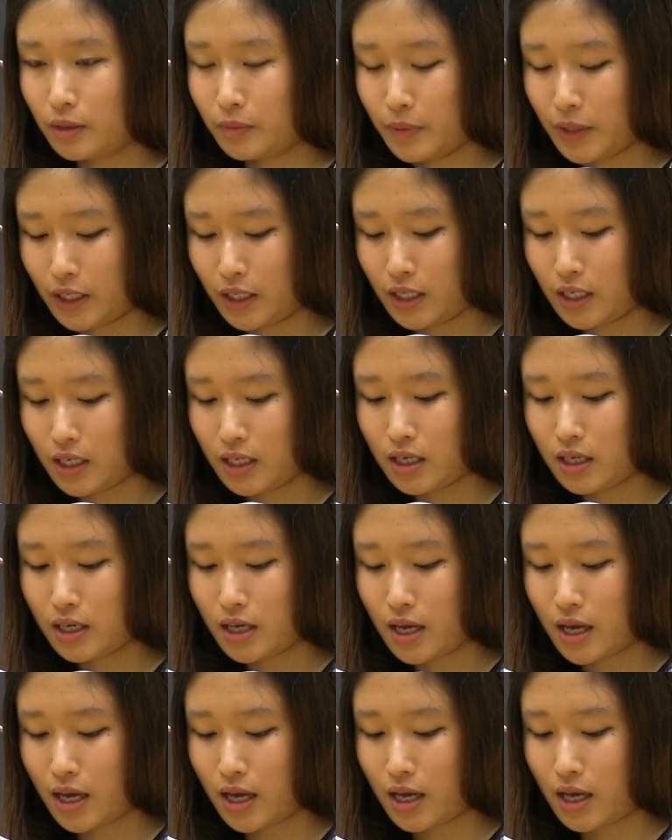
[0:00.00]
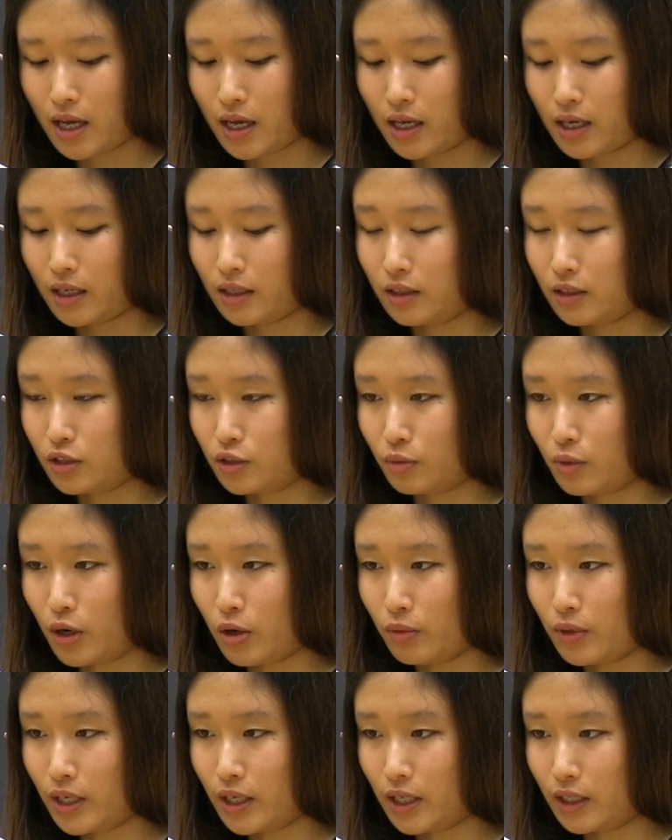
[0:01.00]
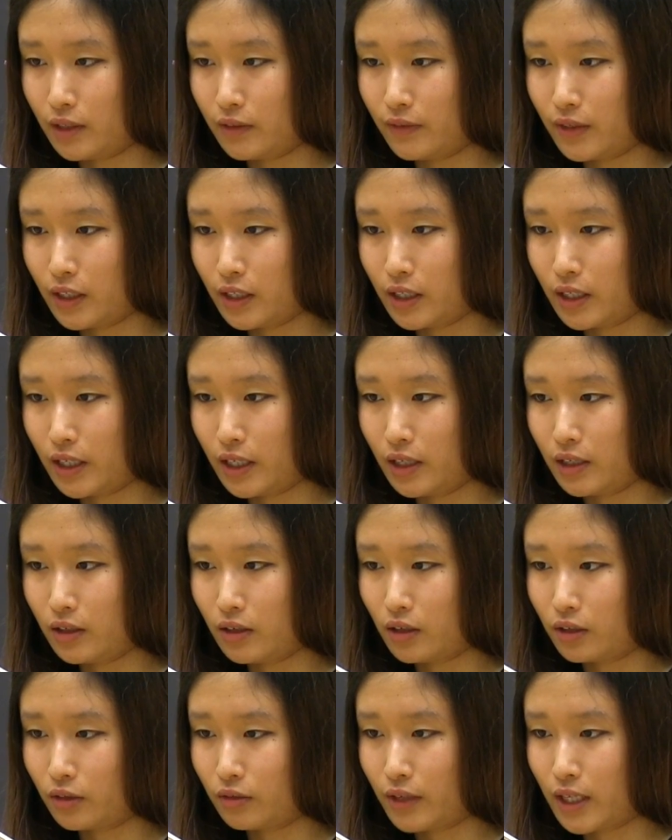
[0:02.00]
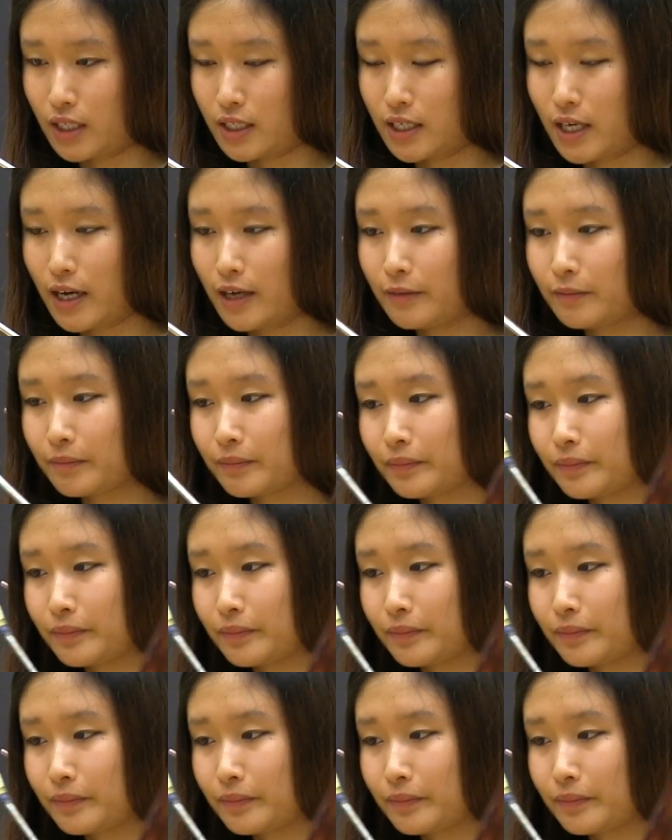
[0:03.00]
big key and the small one at the on the right side.